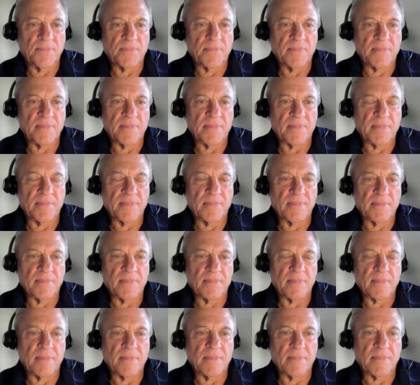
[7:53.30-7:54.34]

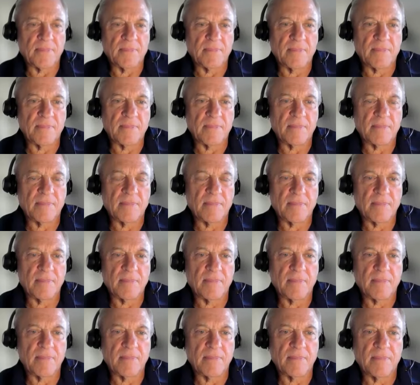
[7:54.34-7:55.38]

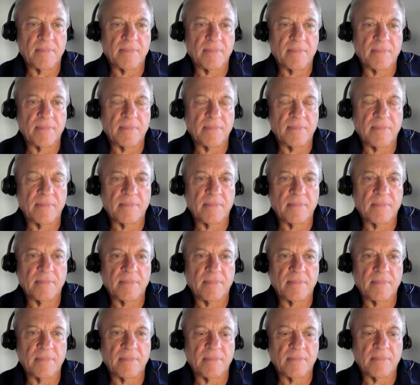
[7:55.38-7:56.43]

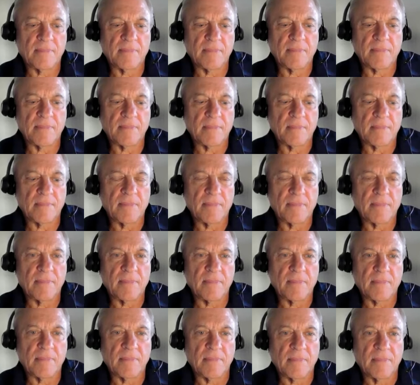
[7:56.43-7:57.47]

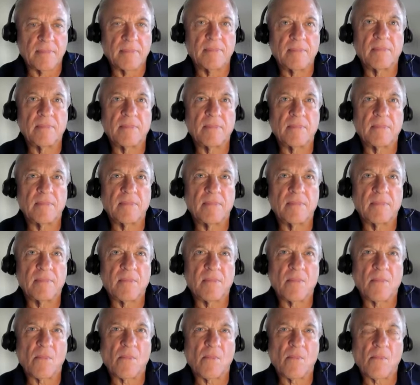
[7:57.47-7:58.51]

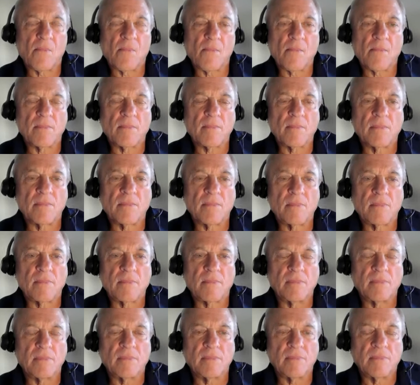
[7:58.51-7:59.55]

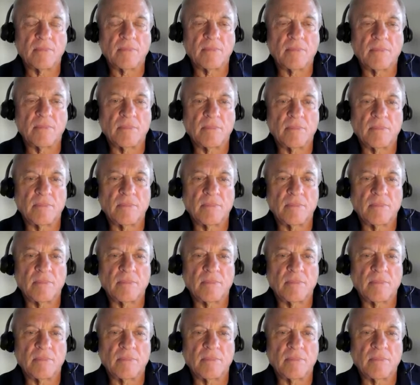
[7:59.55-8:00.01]
(not speaking)